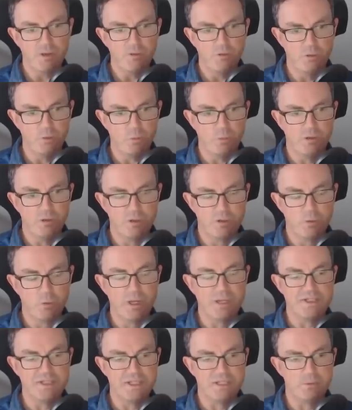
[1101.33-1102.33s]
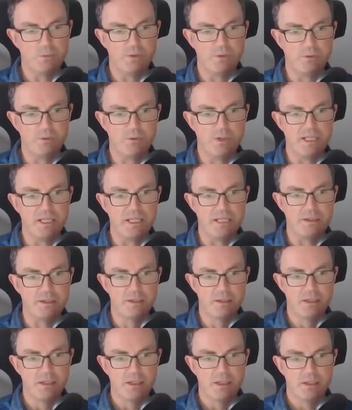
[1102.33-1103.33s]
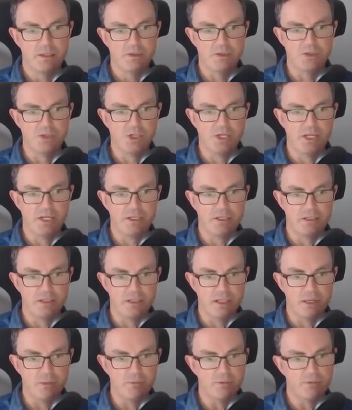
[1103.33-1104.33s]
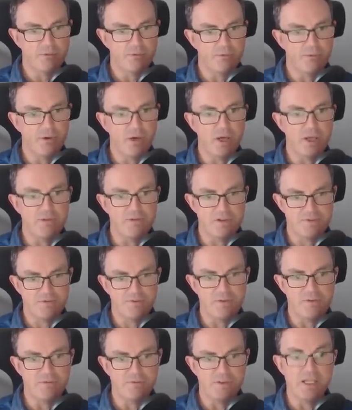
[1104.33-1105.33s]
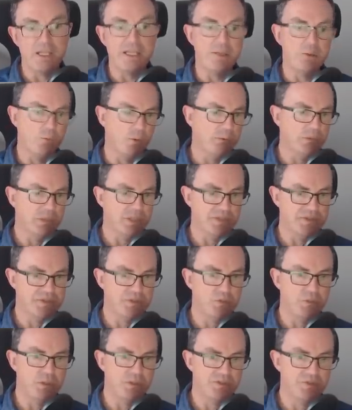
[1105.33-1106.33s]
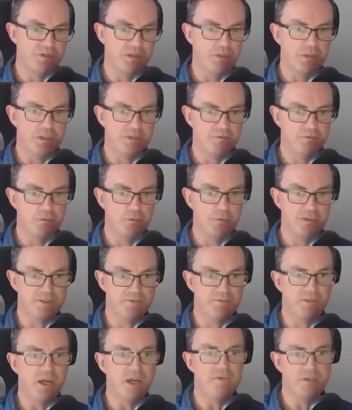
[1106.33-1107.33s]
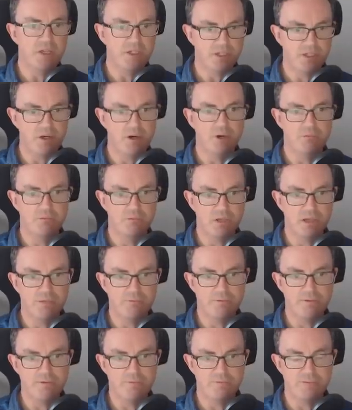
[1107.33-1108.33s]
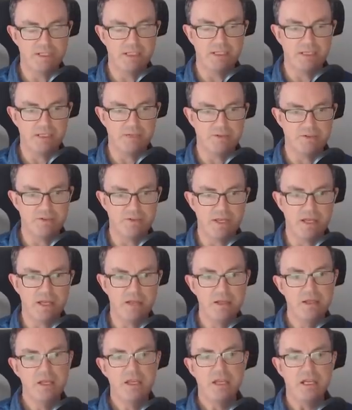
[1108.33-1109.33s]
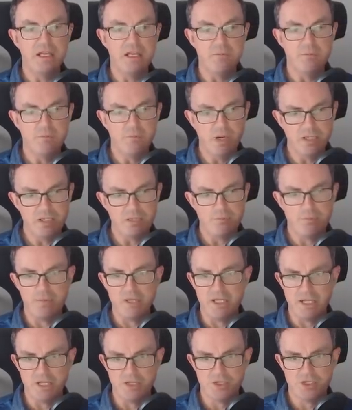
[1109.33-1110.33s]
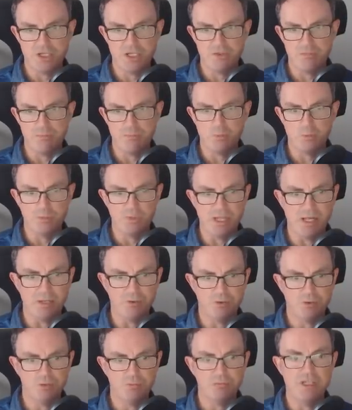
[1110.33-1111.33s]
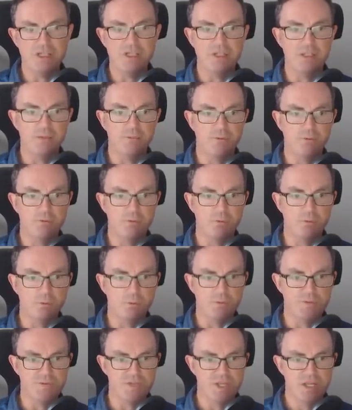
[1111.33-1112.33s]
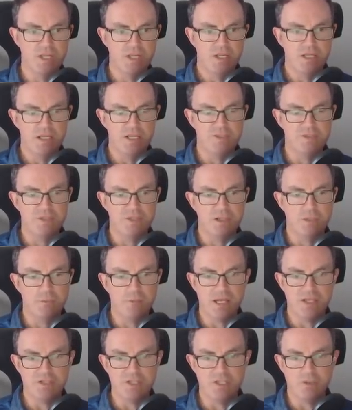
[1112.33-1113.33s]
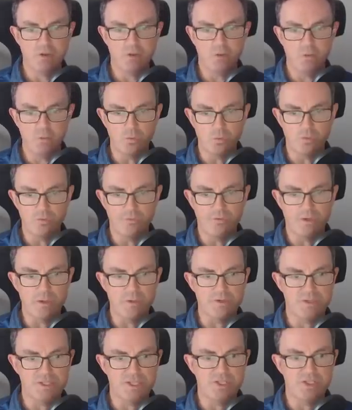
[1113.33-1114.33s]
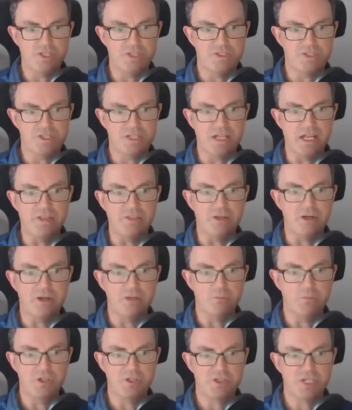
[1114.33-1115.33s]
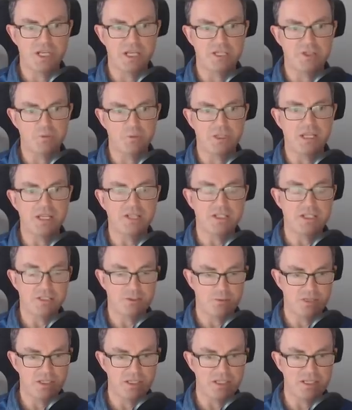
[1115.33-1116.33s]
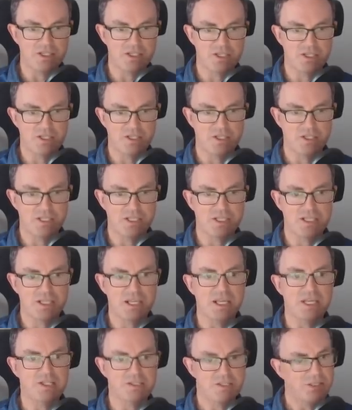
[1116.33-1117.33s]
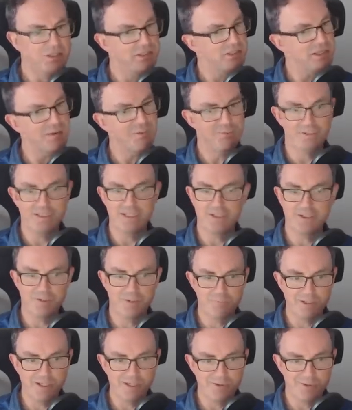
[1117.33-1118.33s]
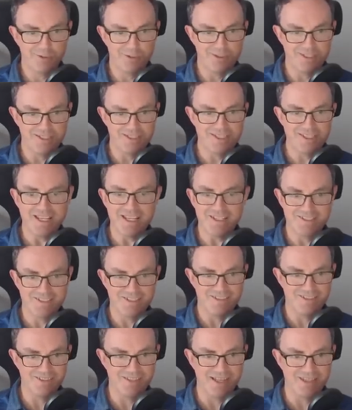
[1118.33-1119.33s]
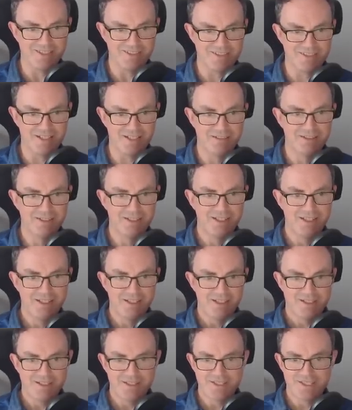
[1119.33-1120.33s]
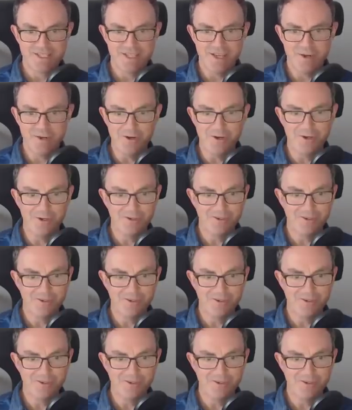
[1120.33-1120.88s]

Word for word: that we're equating with green, the triangular number for 5 is 15, 1 plus 2 plus 3 plus 4 plus 5, and I can't write 15 into there. And it might be actually the more natural reading of the rules is that I'm adding all of those digits together, in which case we're getting to at least 36, and I definitely can't write 36 into that cell. So,